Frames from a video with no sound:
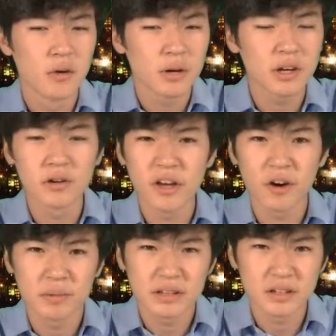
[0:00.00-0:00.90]
we can only
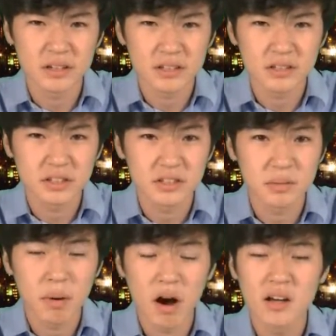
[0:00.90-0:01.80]
hope that the election yields
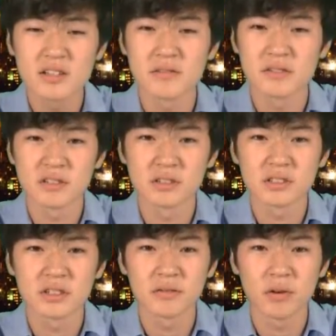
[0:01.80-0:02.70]
positive
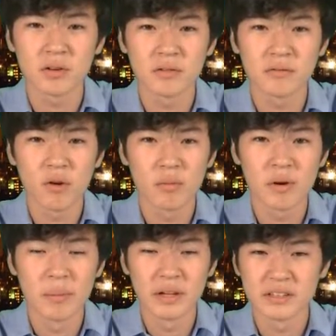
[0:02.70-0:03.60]
results for the
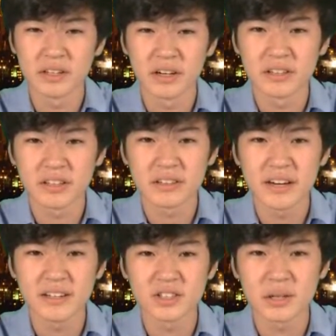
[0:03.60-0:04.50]
former military
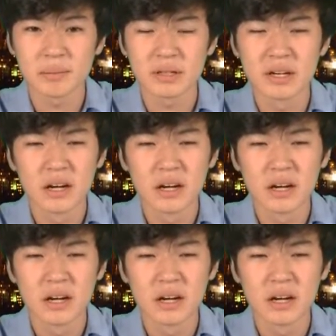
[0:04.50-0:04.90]
dictatorship.